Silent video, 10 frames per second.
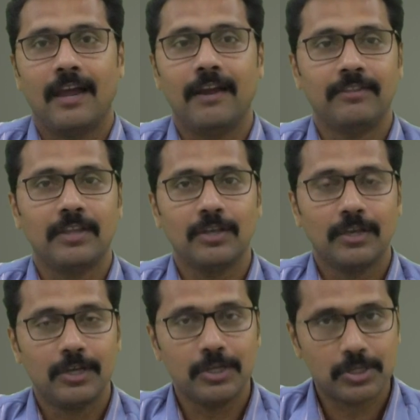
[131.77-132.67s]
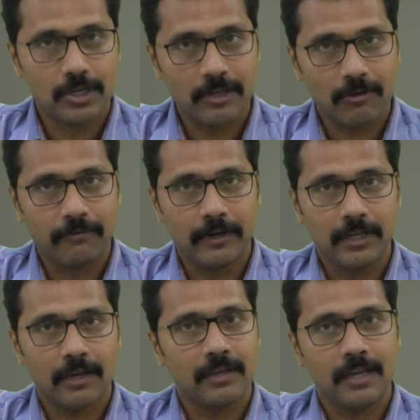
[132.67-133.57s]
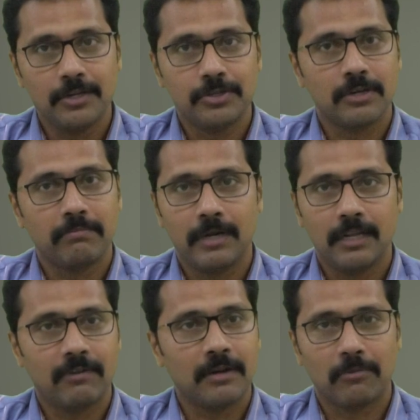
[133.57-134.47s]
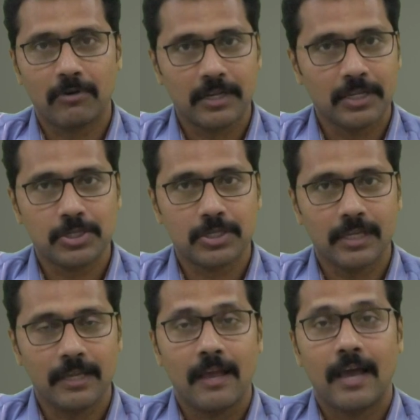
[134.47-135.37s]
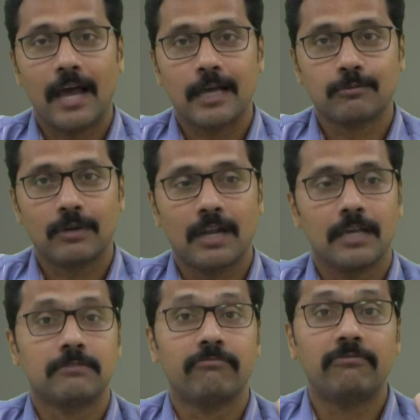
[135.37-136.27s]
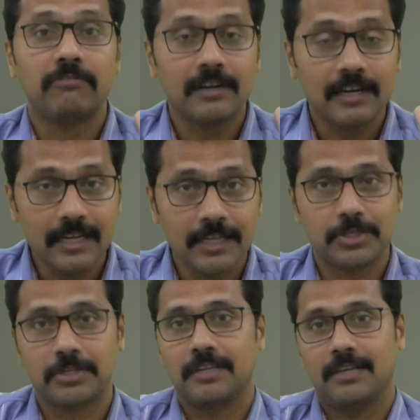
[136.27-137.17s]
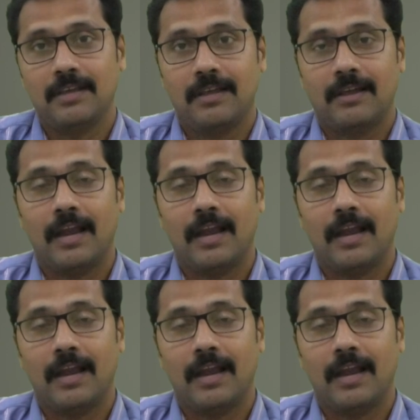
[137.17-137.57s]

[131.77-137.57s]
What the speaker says: and then history of India, ancient, medieval, modern history, as well as world history,